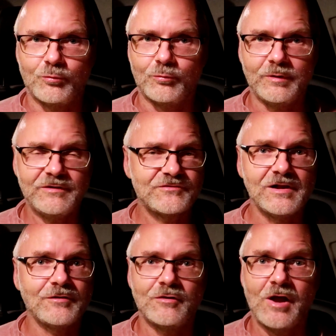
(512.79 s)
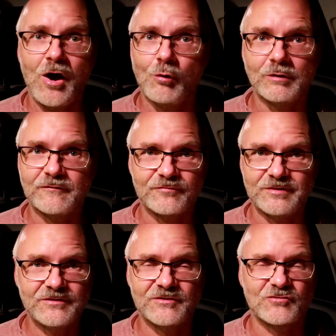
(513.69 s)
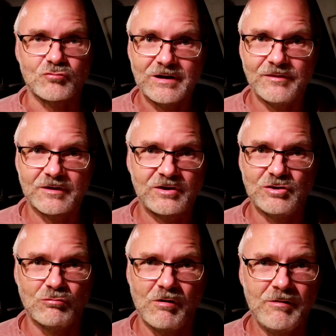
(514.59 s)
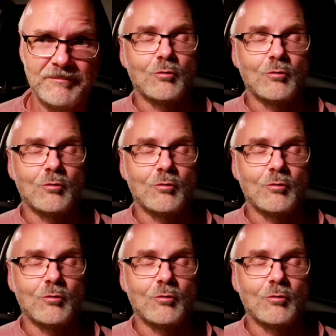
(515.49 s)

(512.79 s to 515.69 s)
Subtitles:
We still don't know if this is really the cure